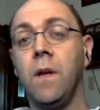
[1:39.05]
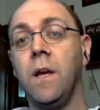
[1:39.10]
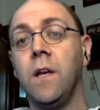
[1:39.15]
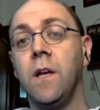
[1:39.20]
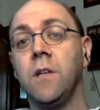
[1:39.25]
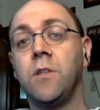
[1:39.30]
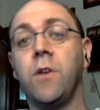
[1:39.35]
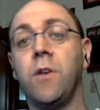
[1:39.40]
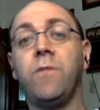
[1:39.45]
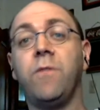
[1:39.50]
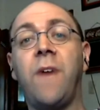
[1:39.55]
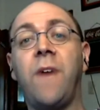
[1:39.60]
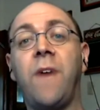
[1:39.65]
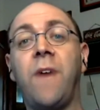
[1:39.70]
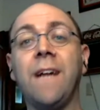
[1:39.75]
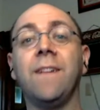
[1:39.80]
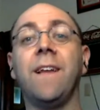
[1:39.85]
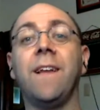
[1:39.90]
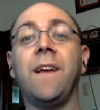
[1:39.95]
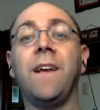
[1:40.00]
So
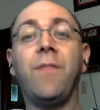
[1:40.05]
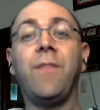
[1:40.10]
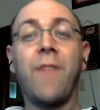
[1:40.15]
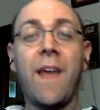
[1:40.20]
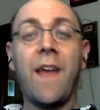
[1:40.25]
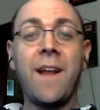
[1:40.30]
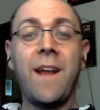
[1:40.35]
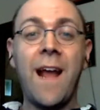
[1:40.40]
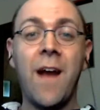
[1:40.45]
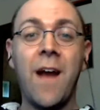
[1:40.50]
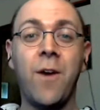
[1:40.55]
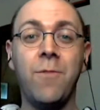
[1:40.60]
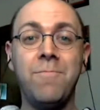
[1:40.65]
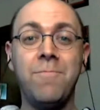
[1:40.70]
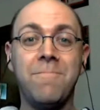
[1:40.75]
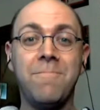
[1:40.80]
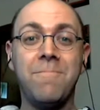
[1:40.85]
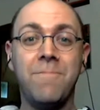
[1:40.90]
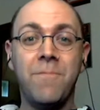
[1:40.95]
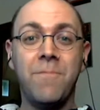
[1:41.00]
finally, they now
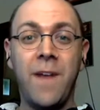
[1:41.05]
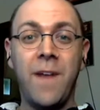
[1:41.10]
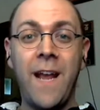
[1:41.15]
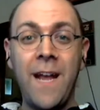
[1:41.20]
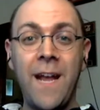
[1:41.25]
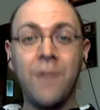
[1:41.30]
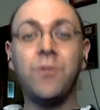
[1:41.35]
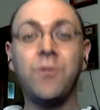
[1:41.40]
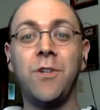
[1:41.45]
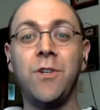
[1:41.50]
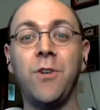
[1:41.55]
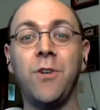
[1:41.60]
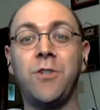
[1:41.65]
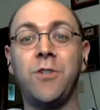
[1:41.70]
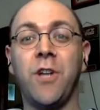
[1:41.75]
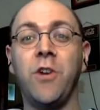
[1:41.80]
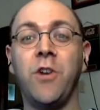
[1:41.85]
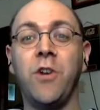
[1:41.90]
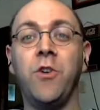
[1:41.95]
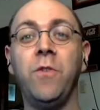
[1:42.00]
introduced a
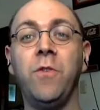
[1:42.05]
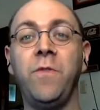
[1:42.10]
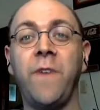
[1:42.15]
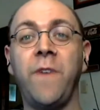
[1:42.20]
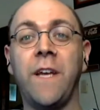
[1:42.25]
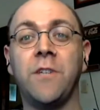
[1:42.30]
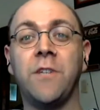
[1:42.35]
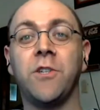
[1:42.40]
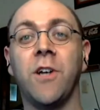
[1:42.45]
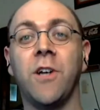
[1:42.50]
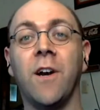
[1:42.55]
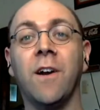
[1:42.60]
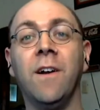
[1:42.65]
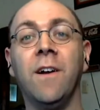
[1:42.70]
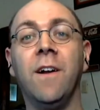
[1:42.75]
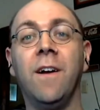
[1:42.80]
new feature,